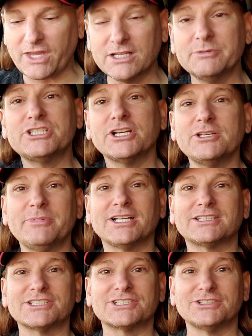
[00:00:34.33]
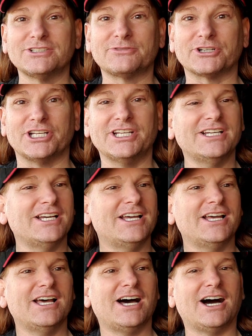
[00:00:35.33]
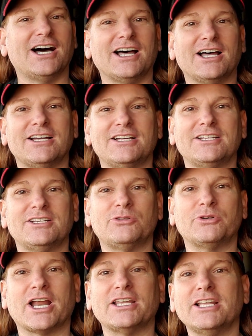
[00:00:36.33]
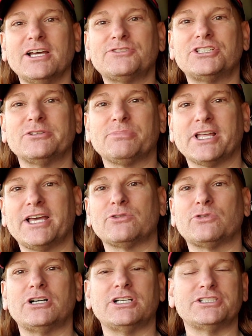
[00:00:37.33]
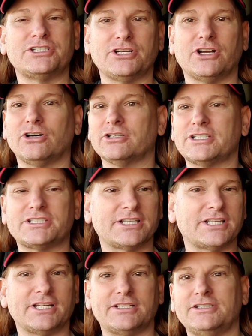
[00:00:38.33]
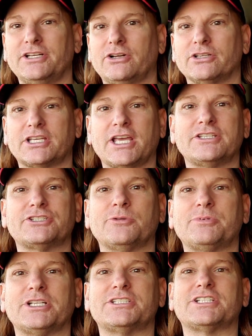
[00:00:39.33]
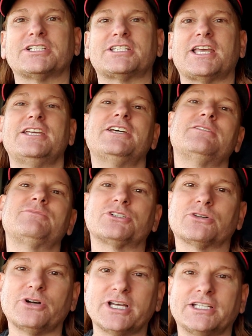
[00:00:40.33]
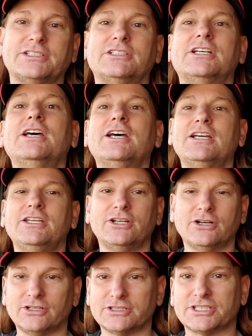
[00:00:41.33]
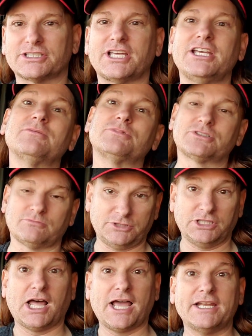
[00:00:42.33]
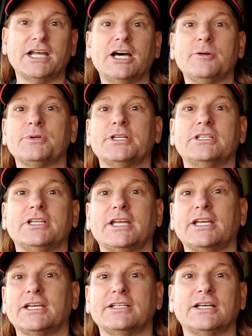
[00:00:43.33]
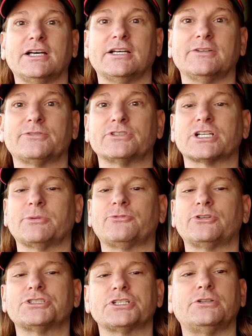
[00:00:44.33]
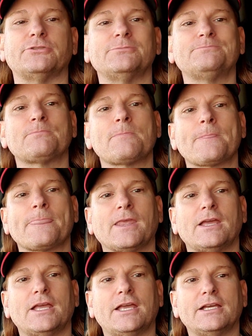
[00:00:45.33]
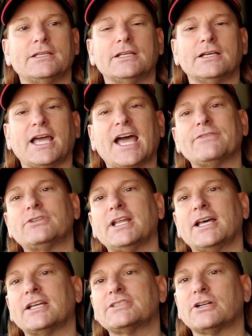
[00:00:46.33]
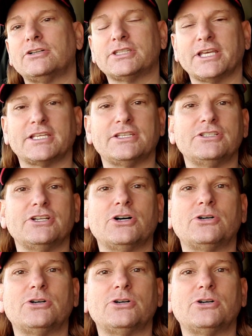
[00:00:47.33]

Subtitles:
let me tell you about this delivery. When I left you, the plan was, they said that, the gates open at 6 a.m., so go ahead and, at 6 a.m., line up and first come, first serve. And after that, I started thinking,